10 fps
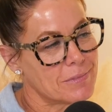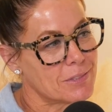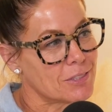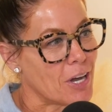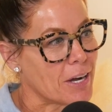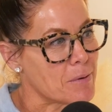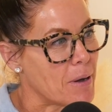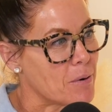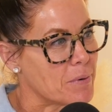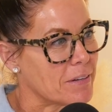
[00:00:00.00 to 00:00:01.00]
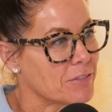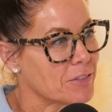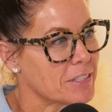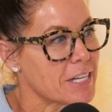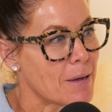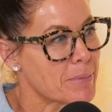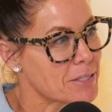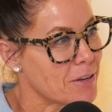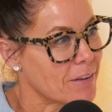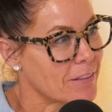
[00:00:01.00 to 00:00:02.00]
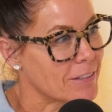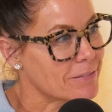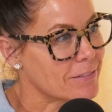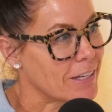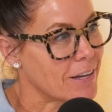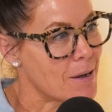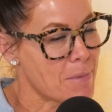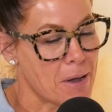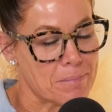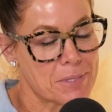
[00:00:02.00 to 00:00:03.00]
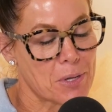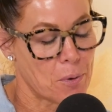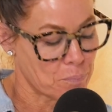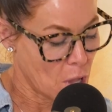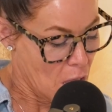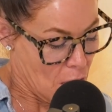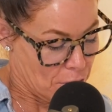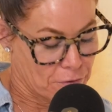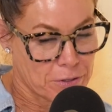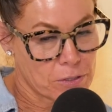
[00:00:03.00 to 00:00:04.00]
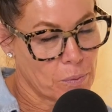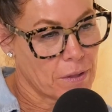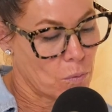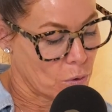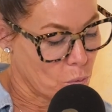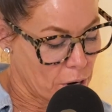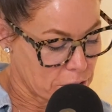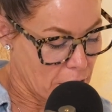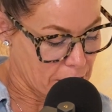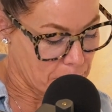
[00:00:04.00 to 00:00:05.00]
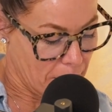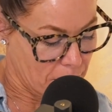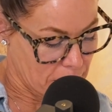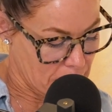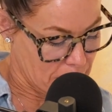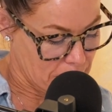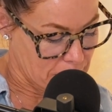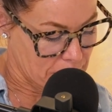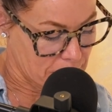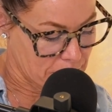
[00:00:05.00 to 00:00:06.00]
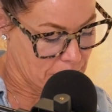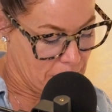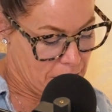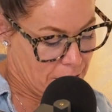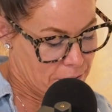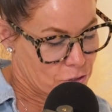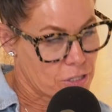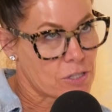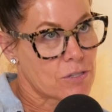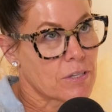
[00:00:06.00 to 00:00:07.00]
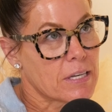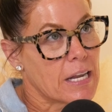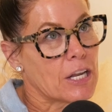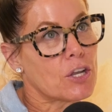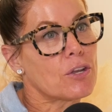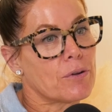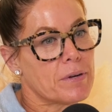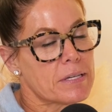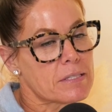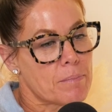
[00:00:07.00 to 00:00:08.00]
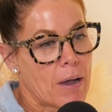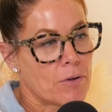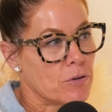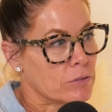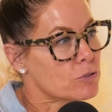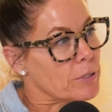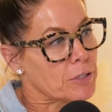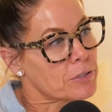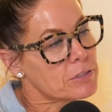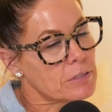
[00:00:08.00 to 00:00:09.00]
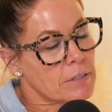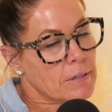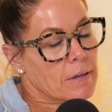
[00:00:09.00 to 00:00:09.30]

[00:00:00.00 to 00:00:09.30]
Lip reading: talk about whatever the topics are that come up. So the first one that we want to talk about is just getting curious about your triggers.